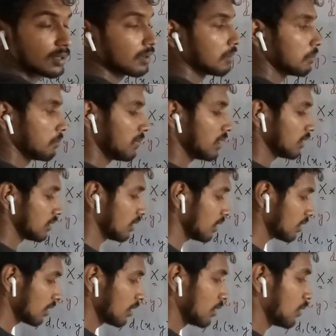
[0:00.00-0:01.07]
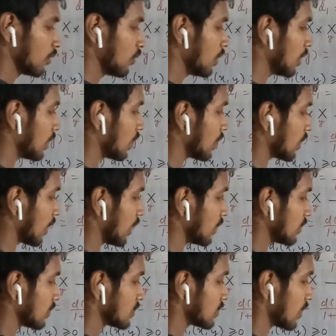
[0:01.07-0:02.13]
metric, we can write
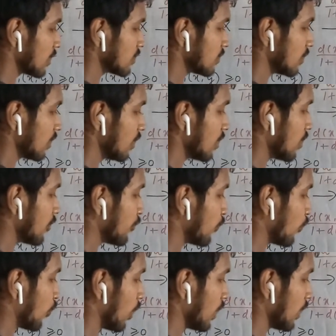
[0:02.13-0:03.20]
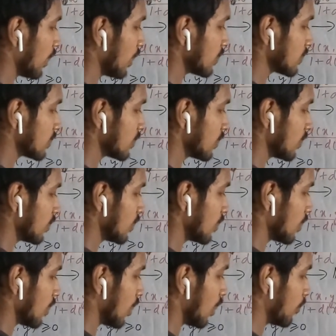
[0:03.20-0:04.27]
this as D of YX
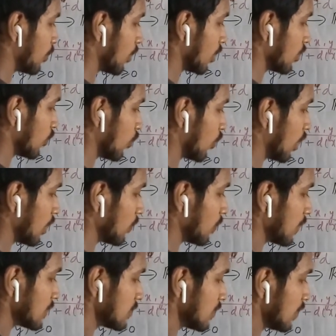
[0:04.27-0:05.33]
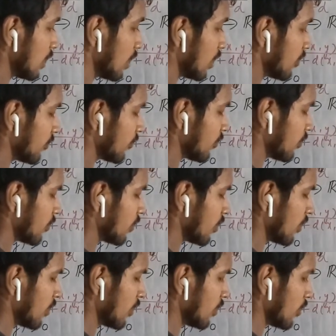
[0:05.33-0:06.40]
upon 1 plus D of
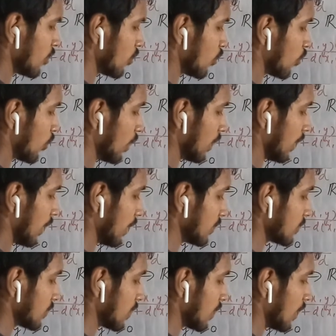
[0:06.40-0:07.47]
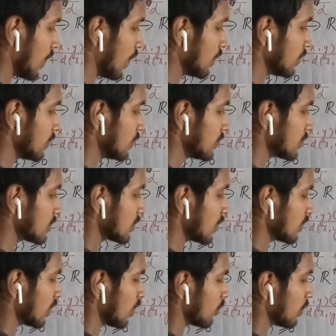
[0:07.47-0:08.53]
YX, and this is
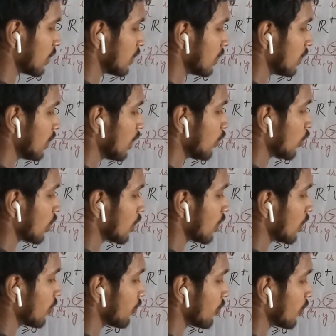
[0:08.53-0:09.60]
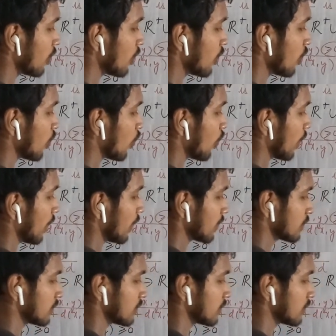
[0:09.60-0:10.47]
nothing but D1 of YX.